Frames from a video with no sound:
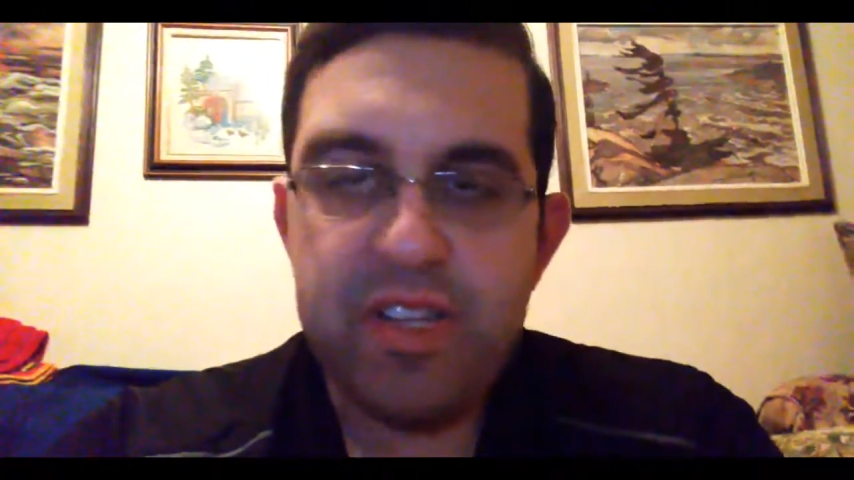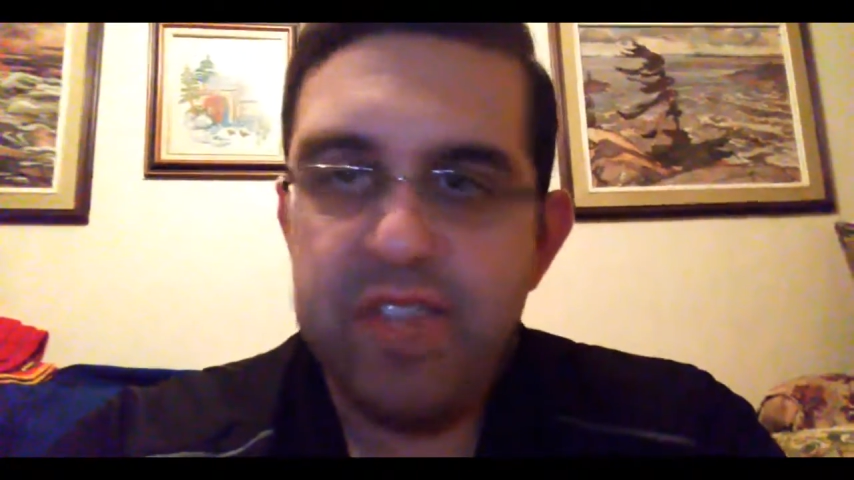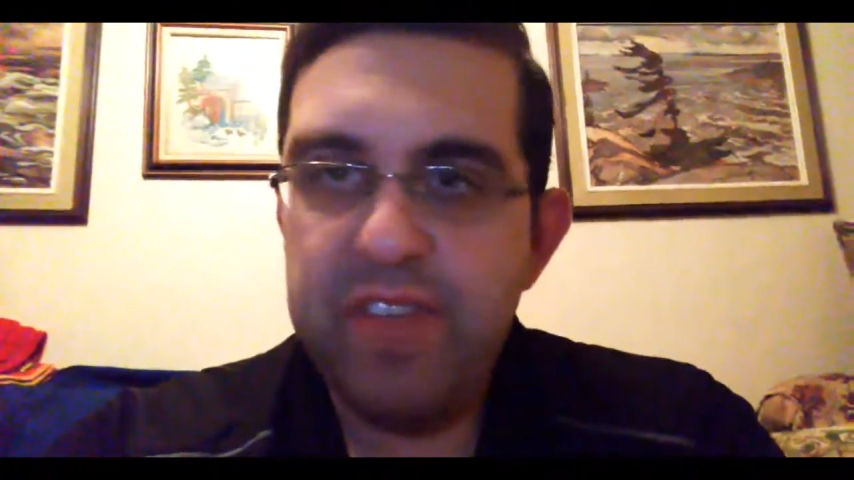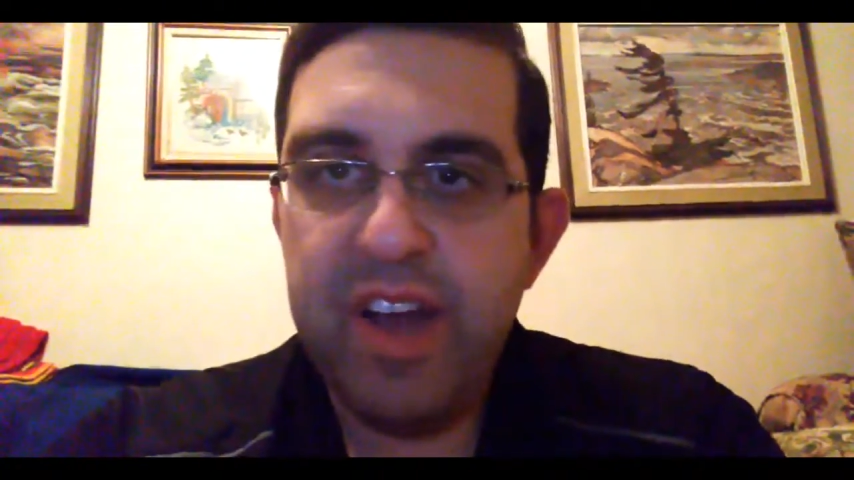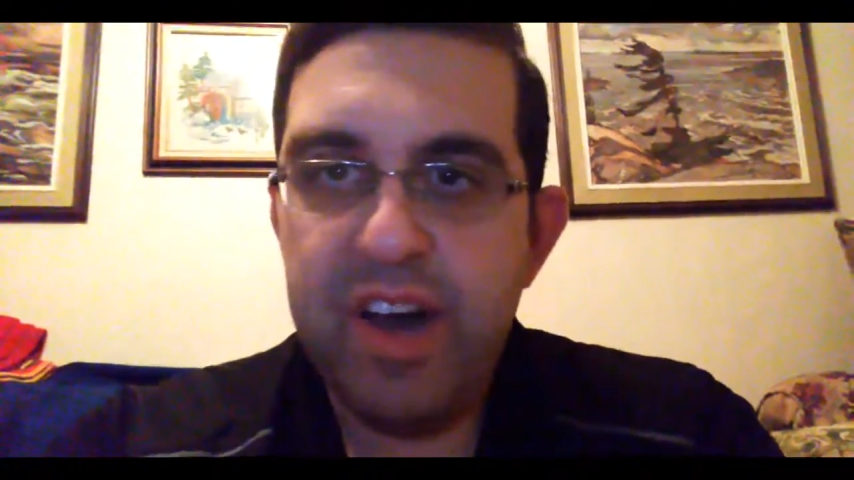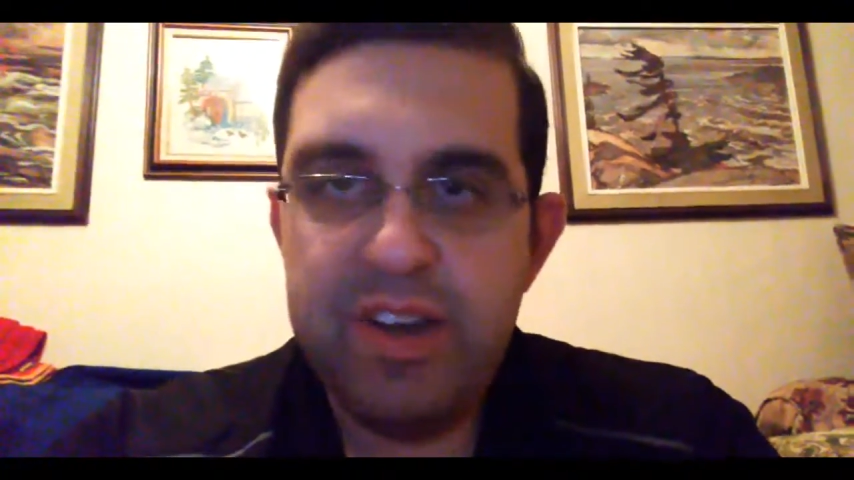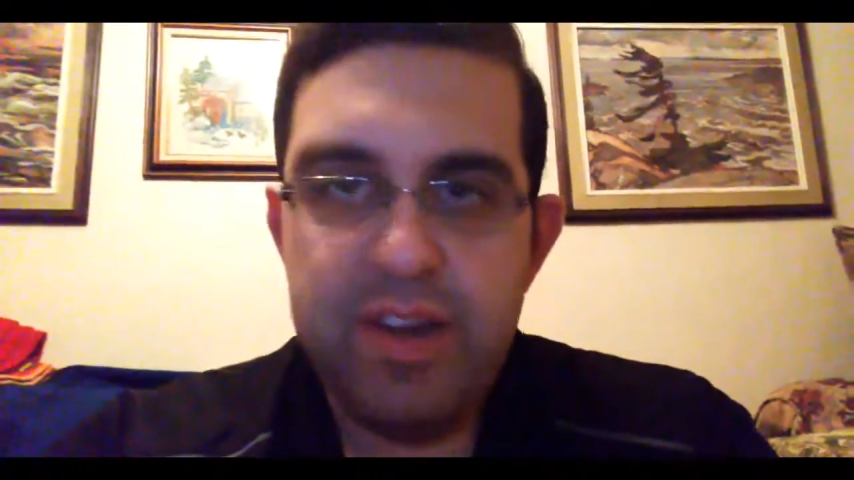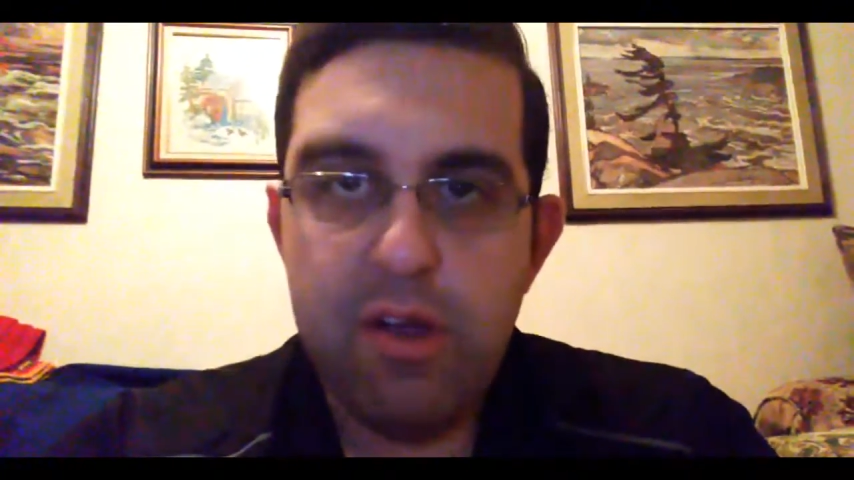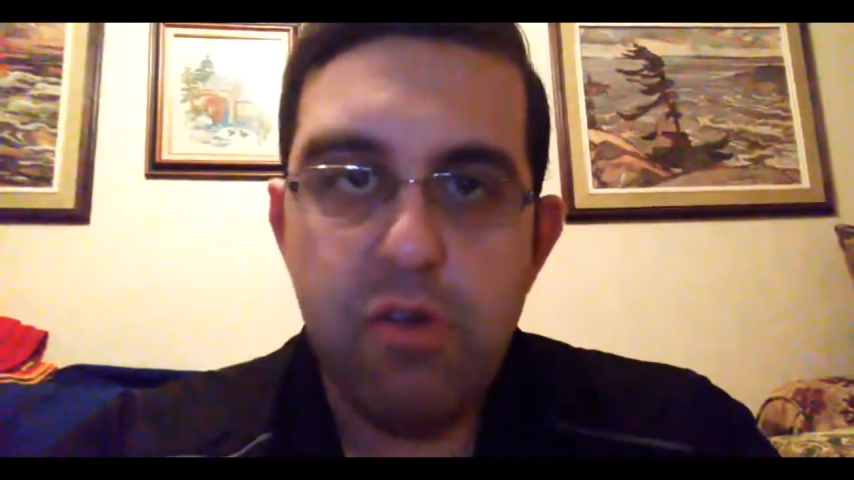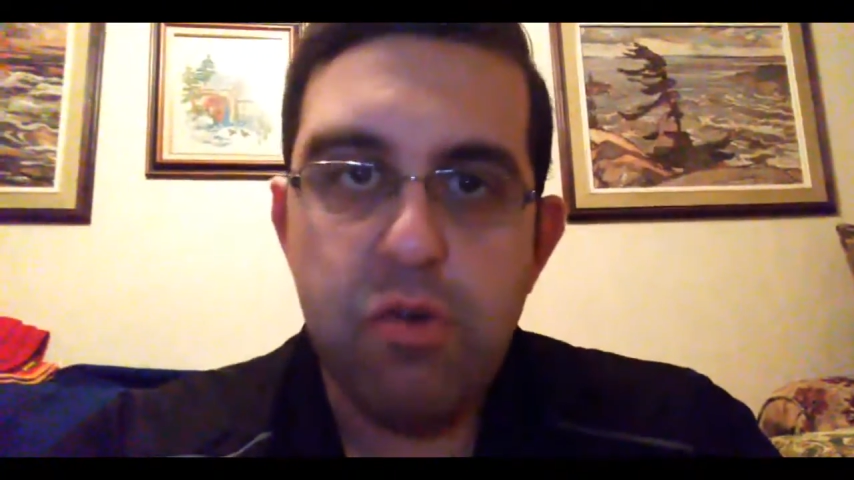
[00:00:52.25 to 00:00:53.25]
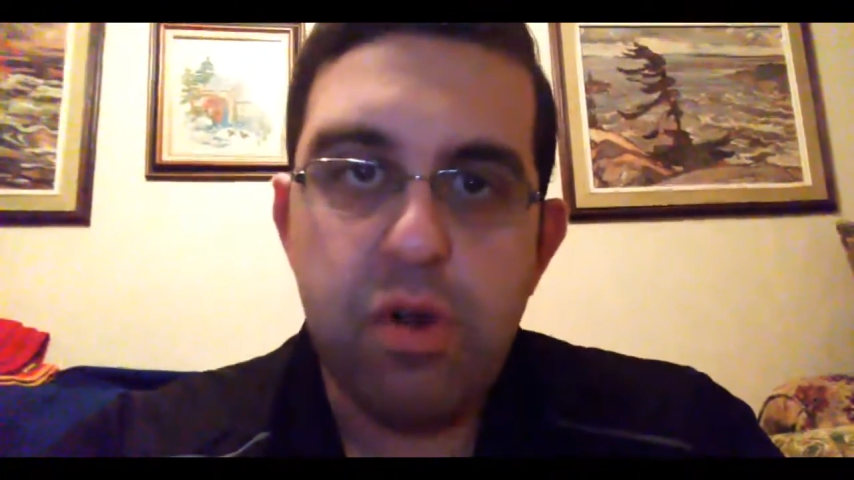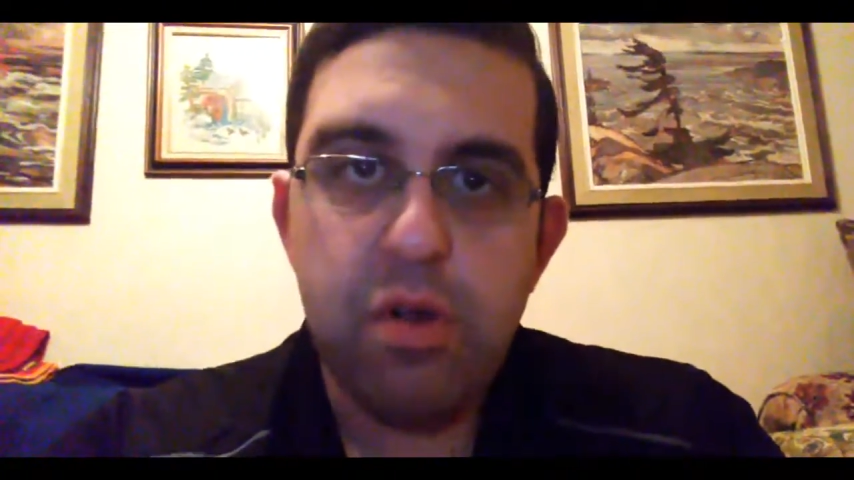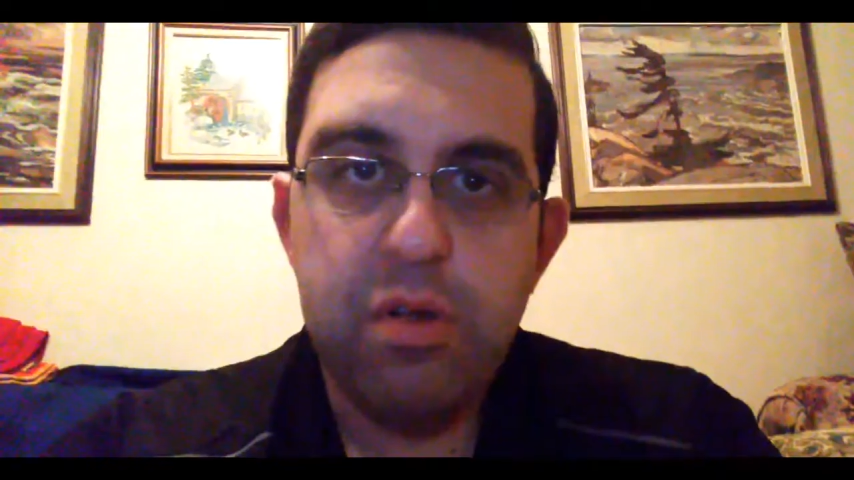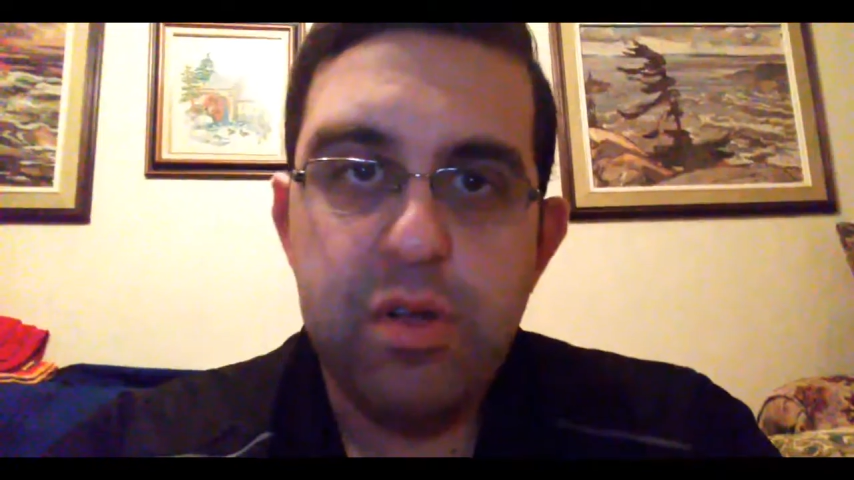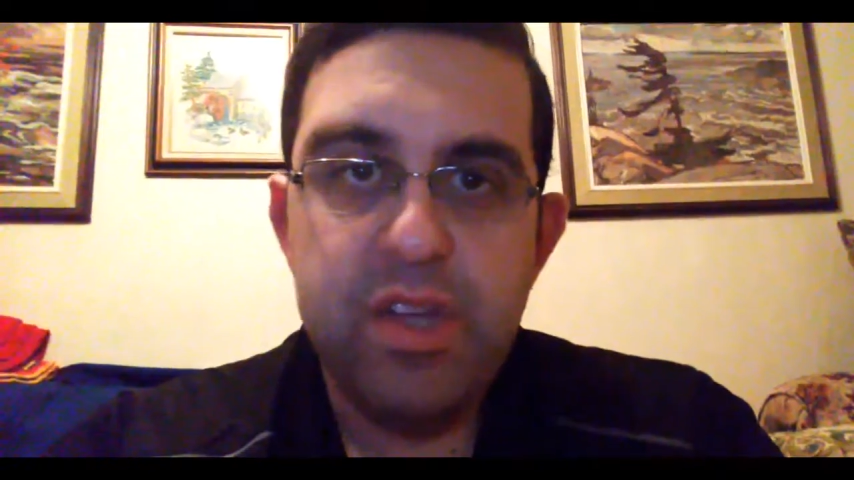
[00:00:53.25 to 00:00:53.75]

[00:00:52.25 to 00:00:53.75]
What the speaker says: has even gotten narrower.